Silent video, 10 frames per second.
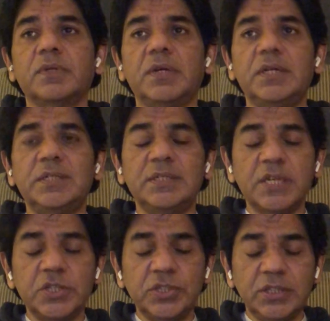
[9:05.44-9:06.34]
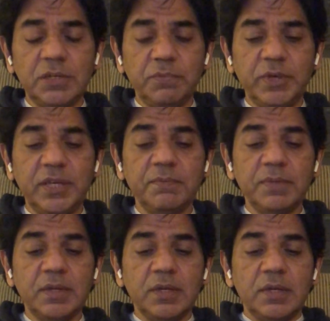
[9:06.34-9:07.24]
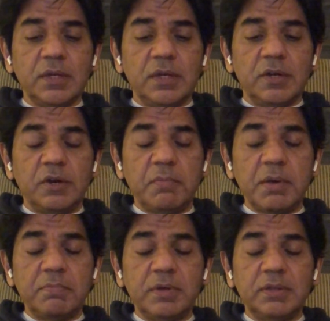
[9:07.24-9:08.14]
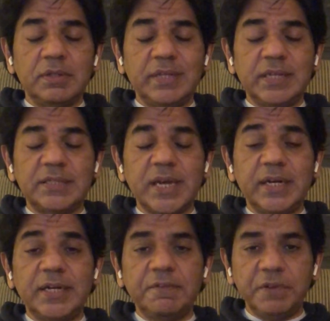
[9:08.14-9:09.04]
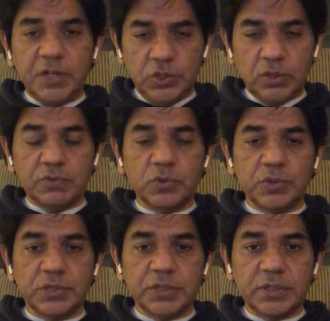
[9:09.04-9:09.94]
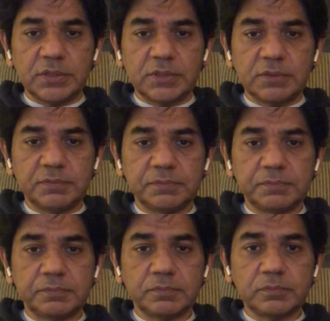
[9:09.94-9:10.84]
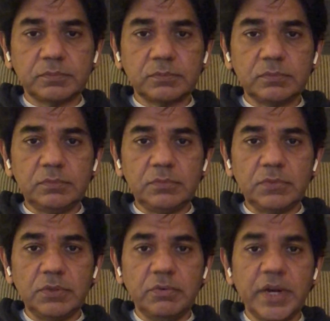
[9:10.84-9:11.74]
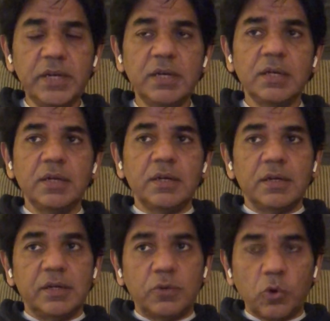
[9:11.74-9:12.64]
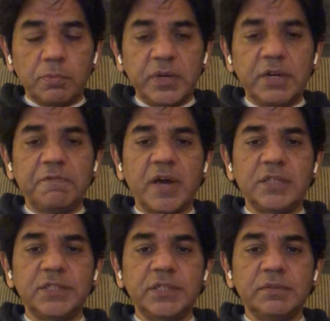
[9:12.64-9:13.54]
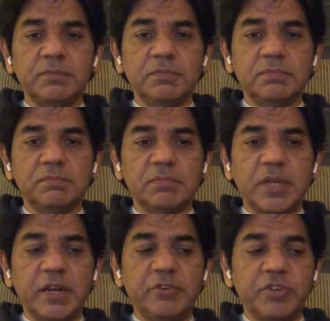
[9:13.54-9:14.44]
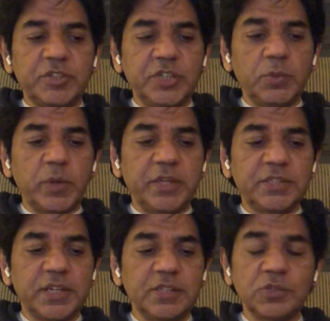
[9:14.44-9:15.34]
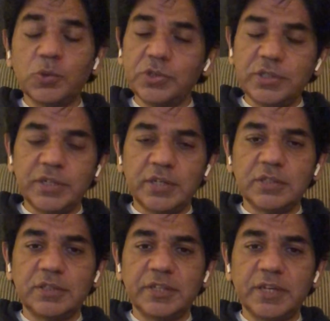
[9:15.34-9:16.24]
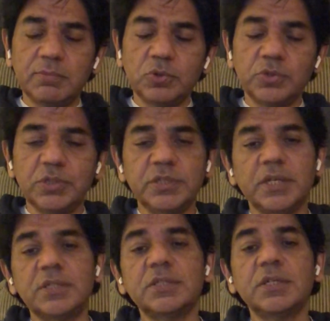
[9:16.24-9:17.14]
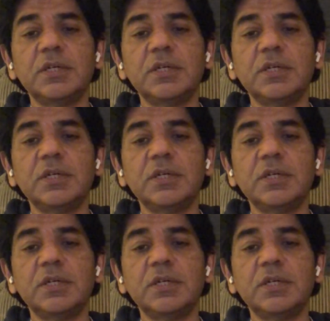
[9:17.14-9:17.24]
it's essential that we remember the exact definition of social skills, right? Goleman defines it in an interesting way. He says social skills, the term social skills,